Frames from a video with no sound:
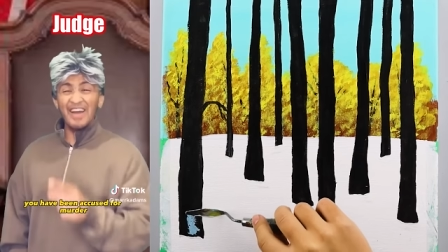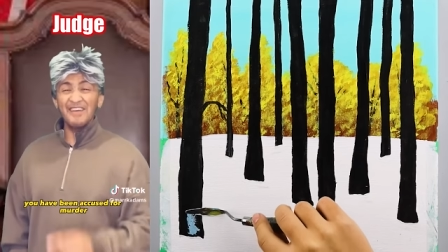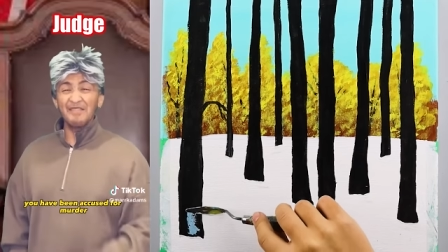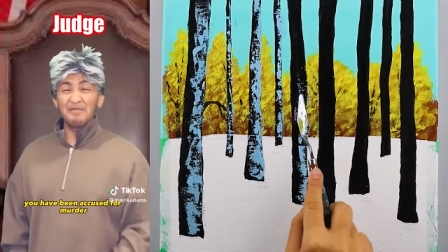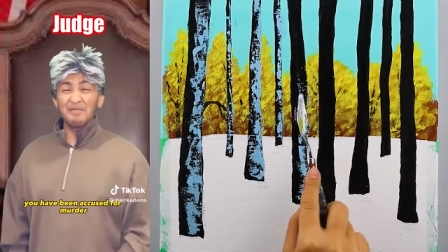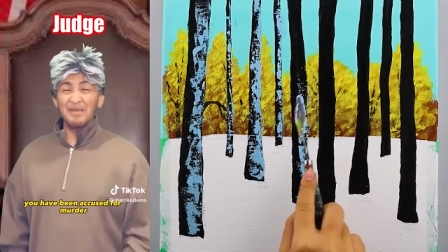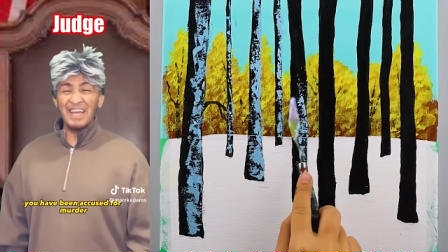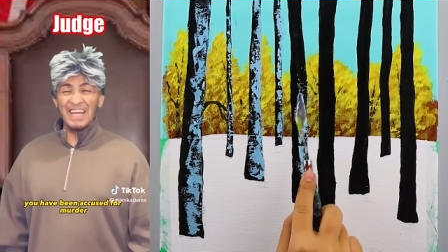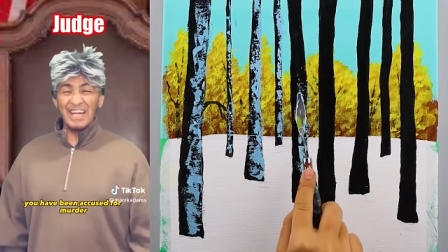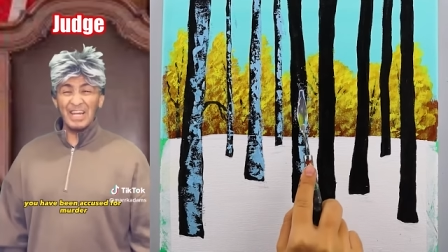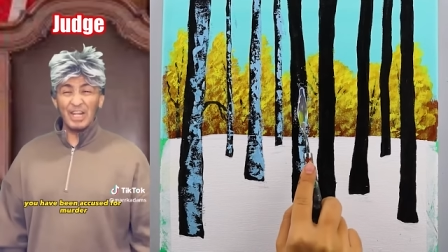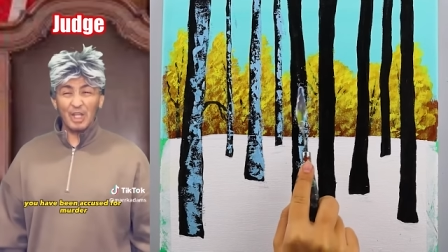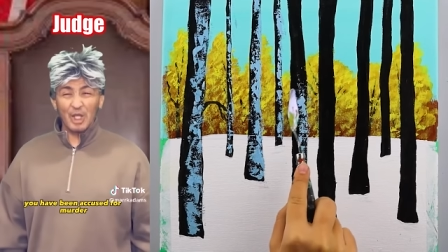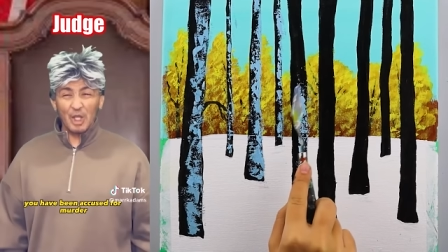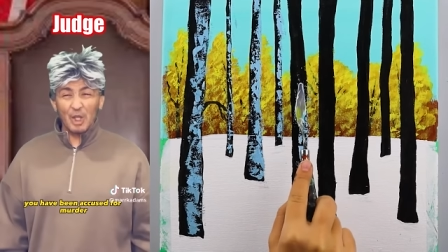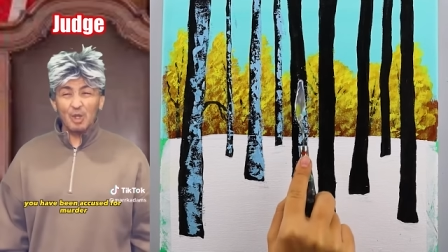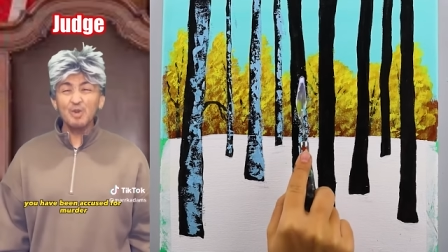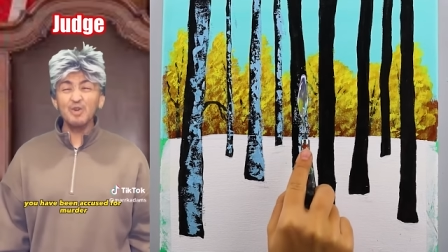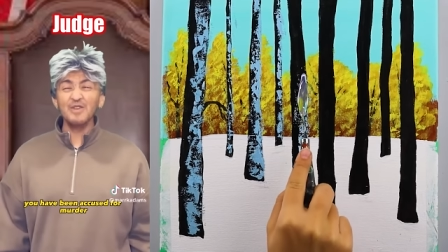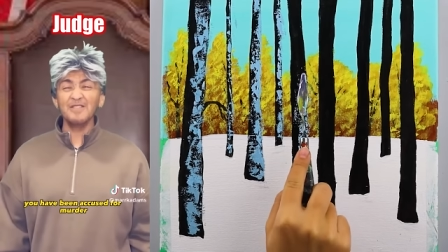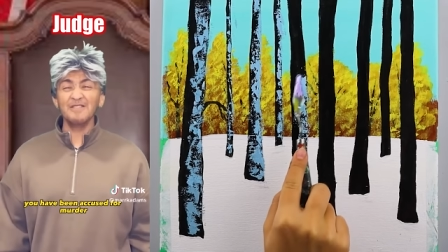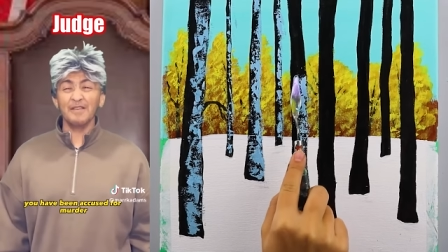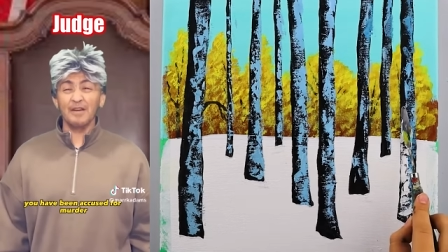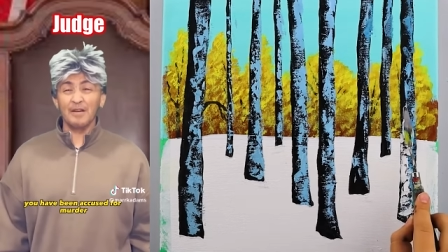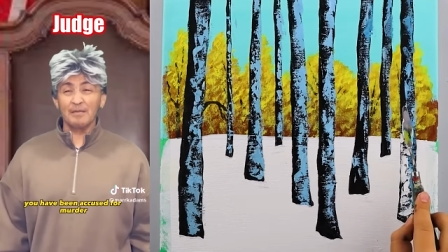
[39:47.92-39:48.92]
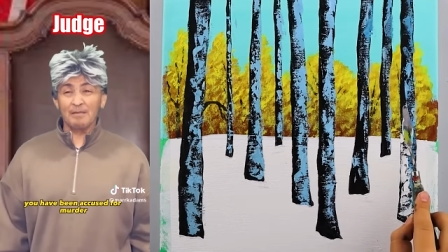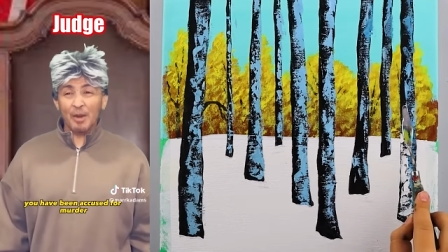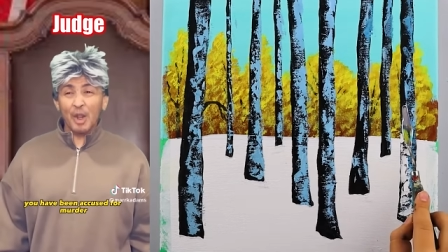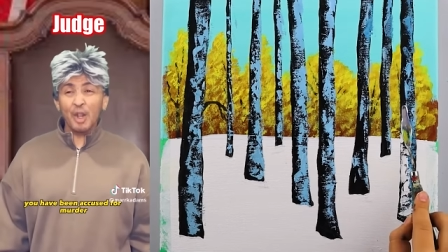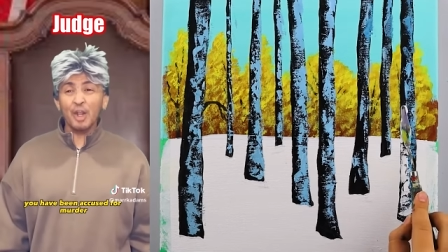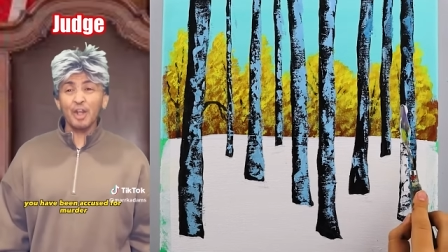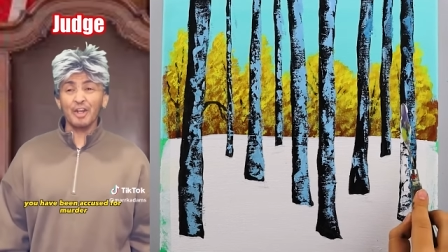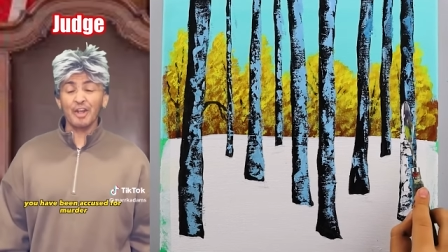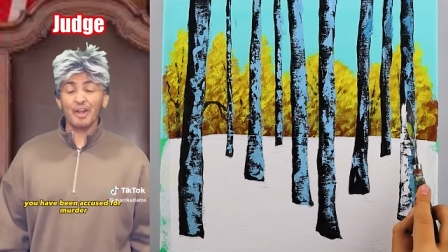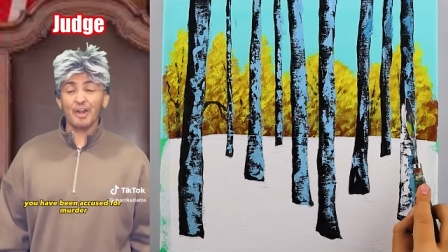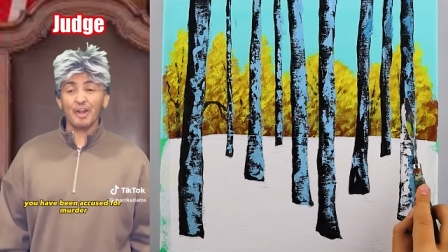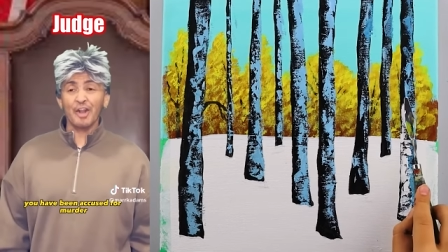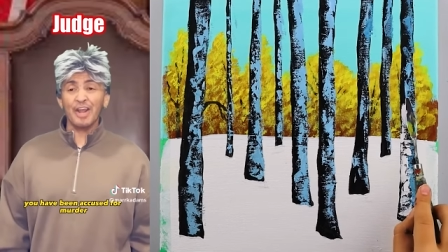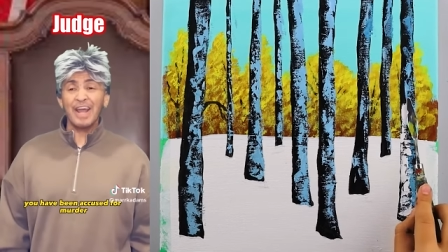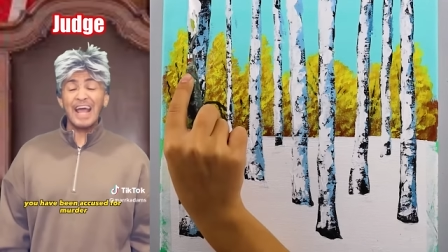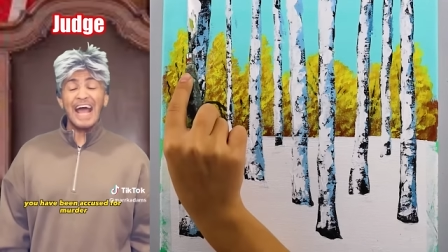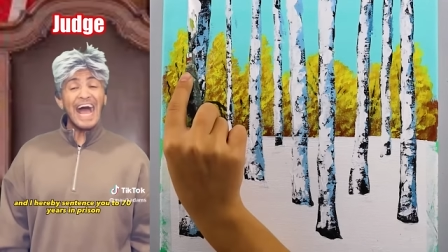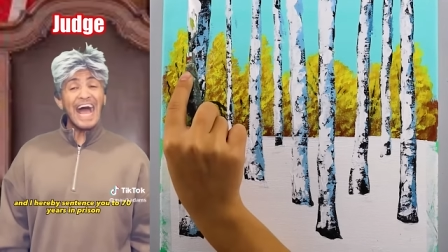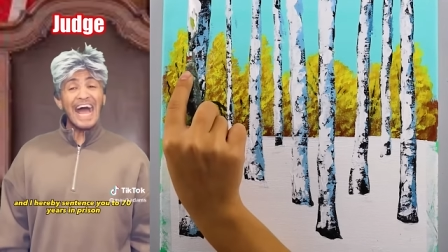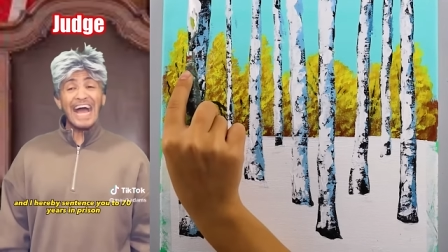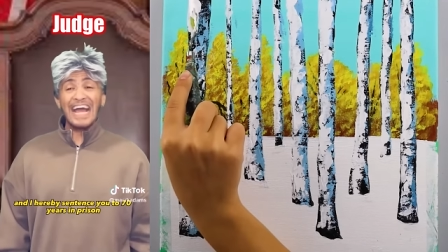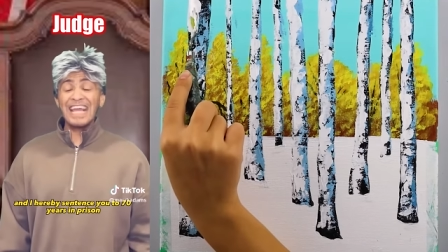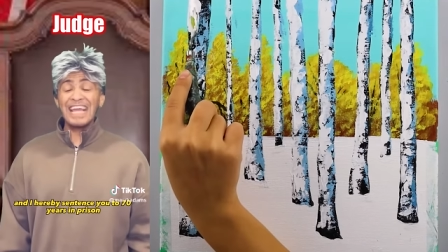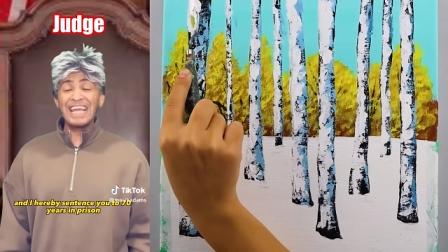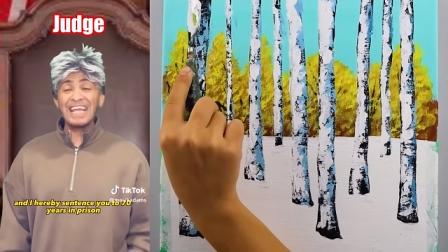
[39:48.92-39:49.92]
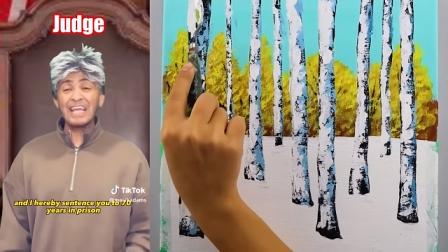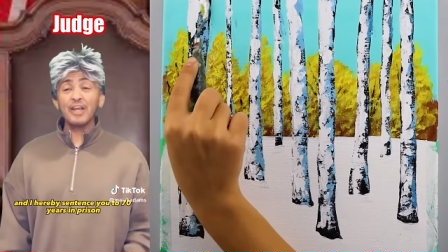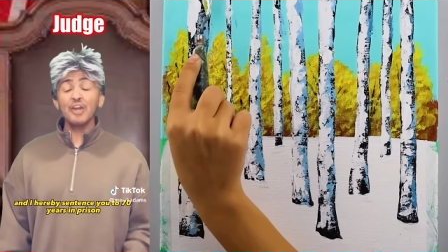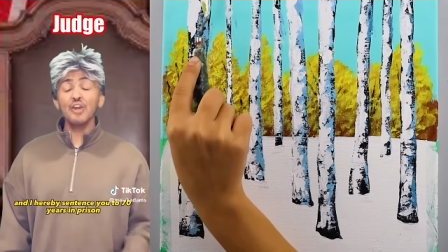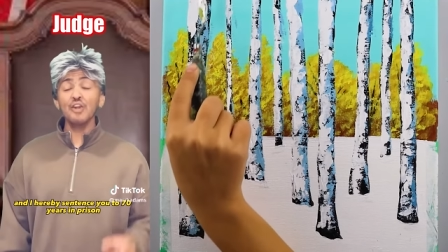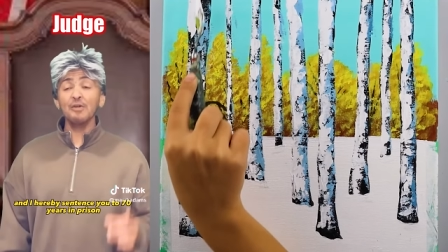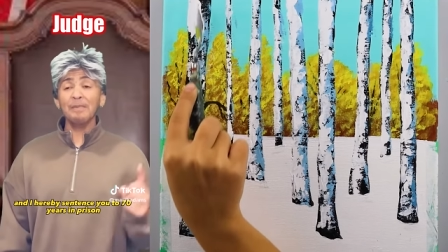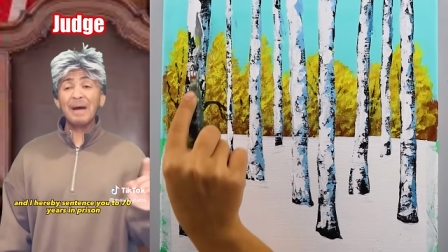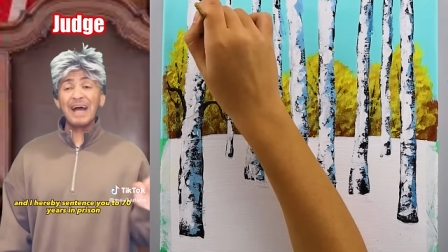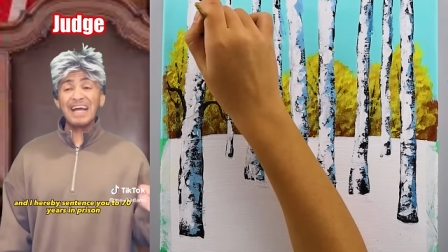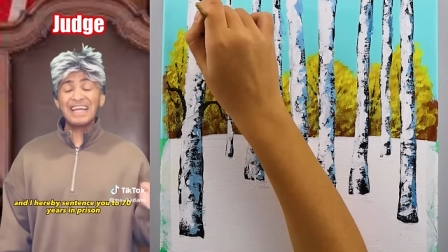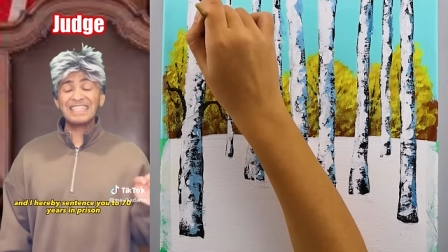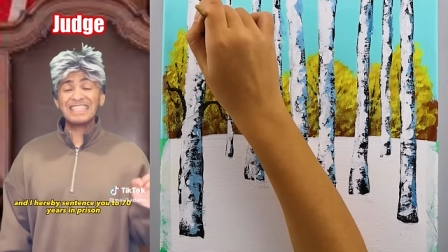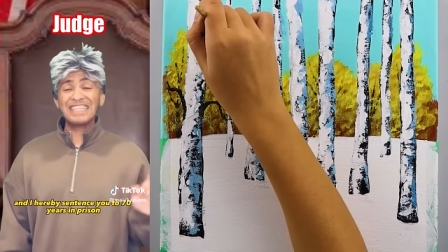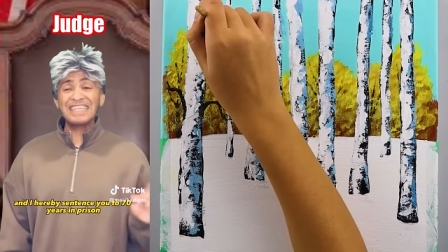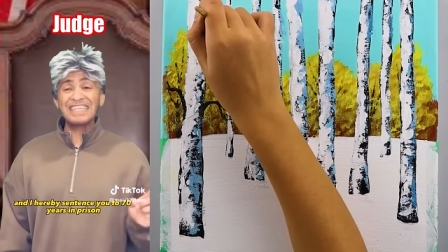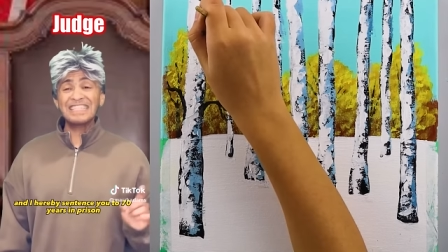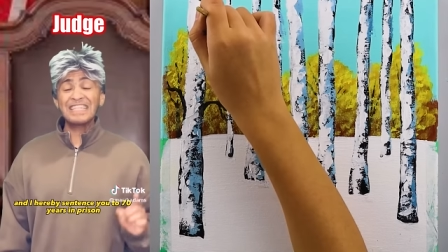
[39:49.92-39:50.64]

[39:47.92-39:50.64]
You have been accused for murder, and I hereby